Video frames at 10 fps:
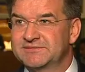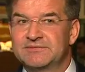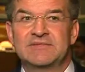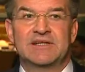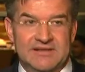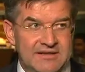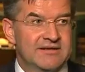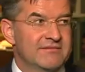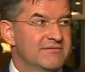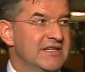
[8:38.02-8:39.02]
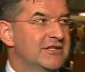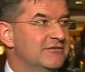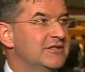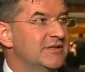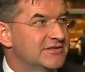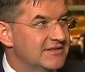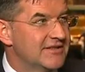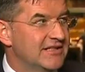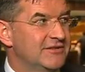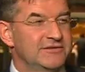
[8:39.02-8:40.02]
Thank you very much. Thank, Thank you very much.
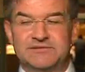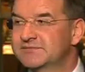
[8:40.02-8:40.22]
Thank you.